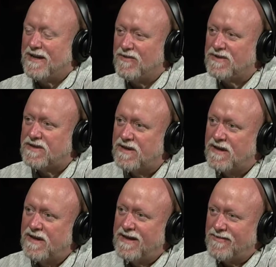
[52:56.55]
he was
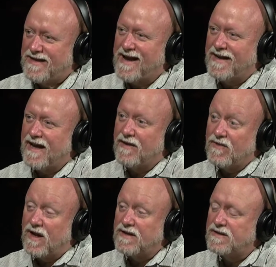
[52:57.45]
he was acting out of
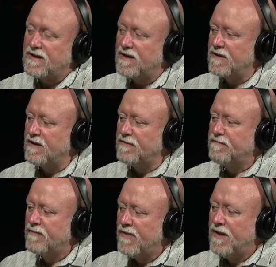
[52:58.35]
lust, and uh,
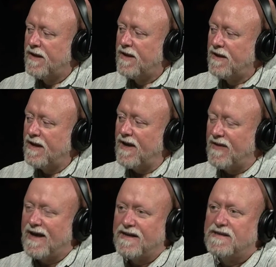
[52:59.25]
and
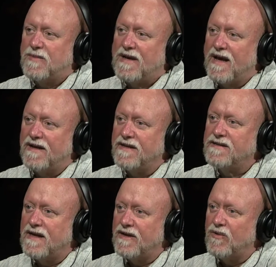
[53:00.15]
they had to speak out
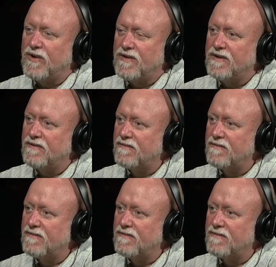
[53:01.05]
against that, knowing that